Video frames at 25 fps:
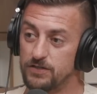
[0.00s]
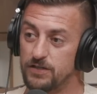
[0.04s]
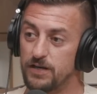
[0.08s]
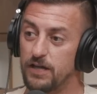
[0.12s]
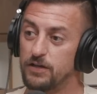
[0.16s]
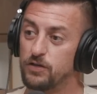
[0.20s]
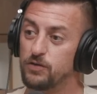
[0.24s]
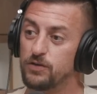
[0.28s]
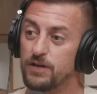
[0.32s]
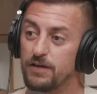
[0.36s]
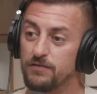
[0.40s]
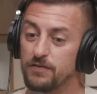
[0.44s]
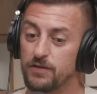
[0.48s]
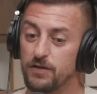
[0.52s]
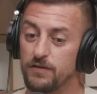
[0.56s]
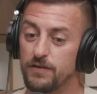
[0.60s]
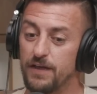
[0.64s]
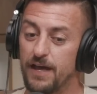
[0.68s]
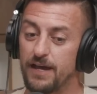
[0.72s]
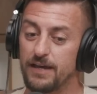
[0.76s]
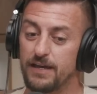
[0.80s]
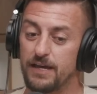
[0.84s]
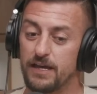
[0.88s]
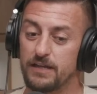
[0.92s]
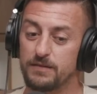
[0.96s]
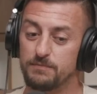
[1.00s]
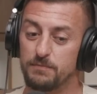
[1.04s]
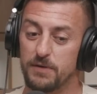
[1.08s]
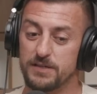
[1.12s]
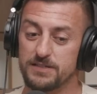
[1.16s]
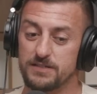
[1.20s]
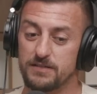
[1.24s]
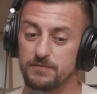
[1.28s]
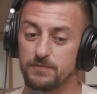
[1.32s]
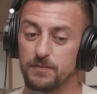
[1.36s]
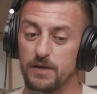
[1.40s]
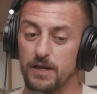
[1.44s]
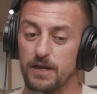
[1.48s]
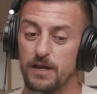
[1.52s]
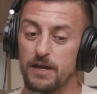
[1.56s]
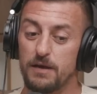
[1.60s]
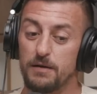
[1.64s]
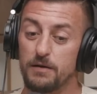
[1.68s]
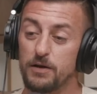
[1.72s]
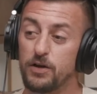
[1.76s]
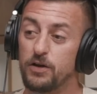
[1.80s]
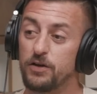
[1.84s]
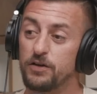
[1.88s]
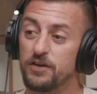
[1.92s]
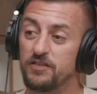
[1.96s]
Yeah. Like, you never know. That kid
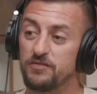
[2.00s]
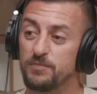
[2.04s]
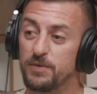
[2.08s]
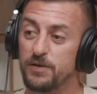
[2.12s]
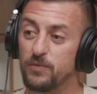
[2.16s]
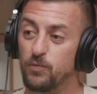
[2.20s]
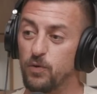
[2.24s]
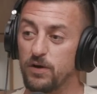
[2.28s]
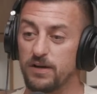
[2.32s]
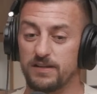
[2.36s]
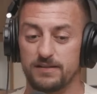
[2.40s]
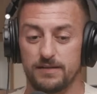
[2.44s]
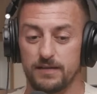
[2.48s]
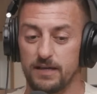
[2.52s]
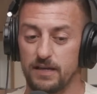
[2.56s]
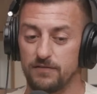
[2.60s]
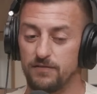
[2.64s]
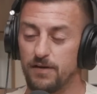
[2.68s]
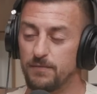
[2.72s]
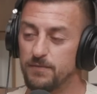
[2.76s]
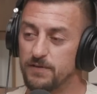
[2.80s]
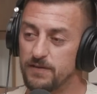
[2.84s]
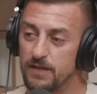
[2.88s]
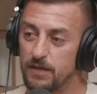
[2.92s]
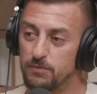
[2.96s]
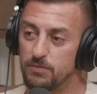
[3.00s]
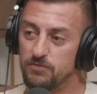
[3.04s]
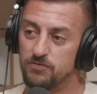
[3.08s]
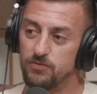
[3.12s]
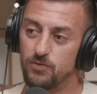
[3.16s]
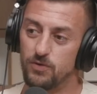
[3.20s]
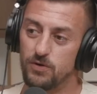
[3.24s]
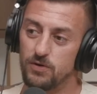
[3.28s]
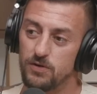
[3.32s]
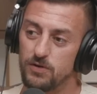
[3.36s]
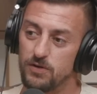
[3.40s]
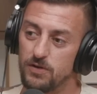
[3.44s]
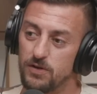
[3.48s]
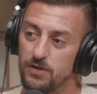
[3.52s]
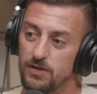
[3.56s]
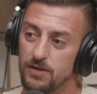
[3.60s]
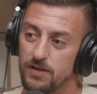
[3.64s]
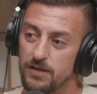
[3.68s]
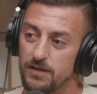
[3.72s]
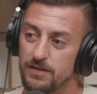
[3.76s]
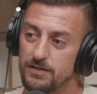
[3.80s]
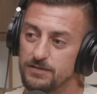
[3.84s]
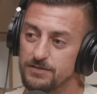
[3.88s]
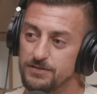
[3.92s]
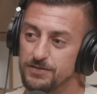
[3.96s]
could have been wanting to give up the day before.
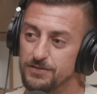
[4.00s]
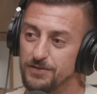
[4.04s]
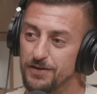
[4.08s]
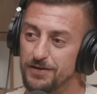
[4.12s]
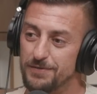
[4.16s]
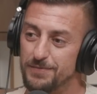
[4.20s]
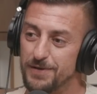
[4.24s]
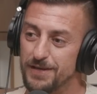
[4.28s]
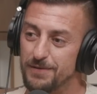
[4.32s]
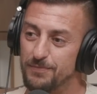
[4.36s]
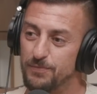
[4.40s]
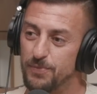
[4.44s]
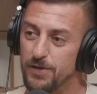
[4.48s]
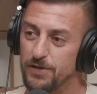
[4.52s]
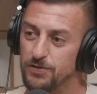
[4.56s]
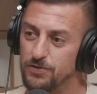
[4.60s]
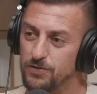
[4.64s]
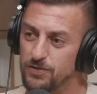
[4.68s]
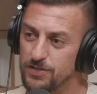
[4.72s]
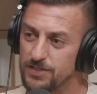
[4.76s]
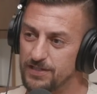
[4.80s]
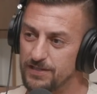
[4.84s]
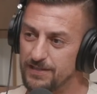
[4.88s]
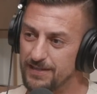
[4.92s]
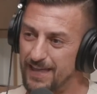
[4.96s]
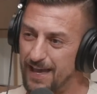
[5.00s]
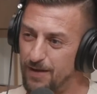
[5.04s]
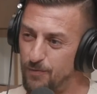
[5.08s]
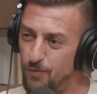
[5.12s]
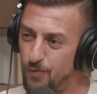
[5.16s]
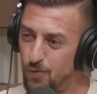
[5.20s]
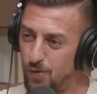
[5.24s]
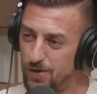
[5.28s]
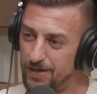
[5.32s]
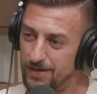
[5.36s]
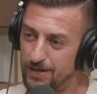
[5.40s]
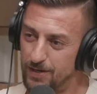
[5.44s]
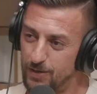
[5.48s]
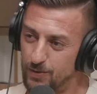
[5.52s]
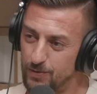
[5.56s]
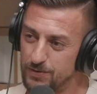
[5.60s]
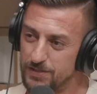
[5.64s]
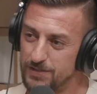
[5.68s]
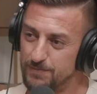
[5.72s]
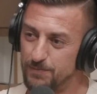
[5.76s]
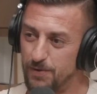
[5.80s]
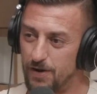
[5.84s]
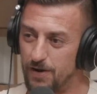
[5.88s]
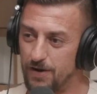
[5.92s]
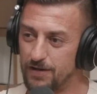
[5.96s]
Exactly. Do you know what I mean? But that one little
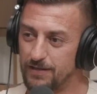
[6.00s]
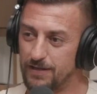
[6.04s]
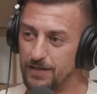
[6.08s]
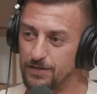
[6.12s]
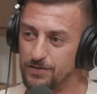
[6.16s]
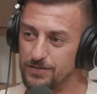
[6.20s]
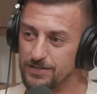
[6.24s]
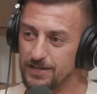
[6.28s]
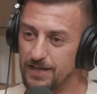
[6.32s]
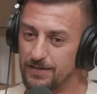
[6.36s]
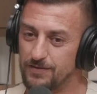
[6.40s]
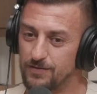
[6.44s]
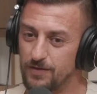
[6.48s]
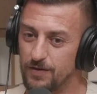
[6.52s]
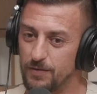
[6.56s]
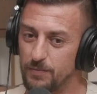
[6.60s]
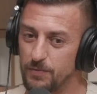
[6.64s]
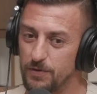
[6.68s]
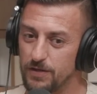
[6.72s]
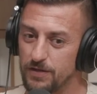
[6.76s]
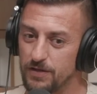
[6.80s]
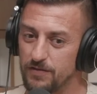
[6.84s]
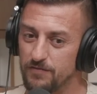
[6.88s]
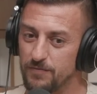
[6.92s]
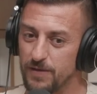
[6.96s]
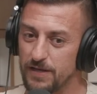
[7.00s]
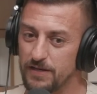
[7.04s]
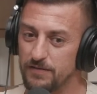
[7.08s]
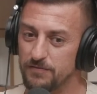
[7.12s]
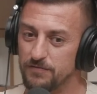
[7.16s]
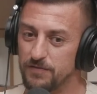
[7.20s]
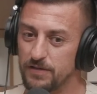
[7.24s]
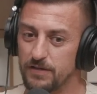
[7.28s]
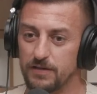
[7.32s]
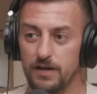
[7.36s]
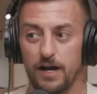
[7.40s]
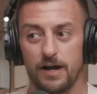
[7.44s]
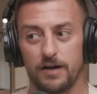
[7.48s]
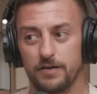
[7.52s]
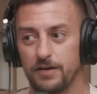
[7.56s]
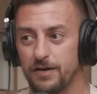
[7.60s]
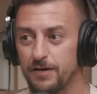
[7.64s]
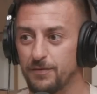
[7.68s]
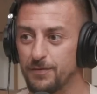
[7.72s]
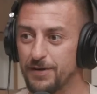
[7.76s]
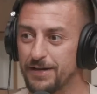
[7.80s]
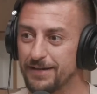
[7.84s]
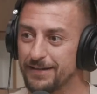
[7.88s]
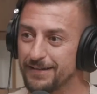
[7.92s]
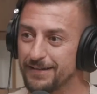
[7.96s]
spark that you said to him could have made him think, "Oh no, wait."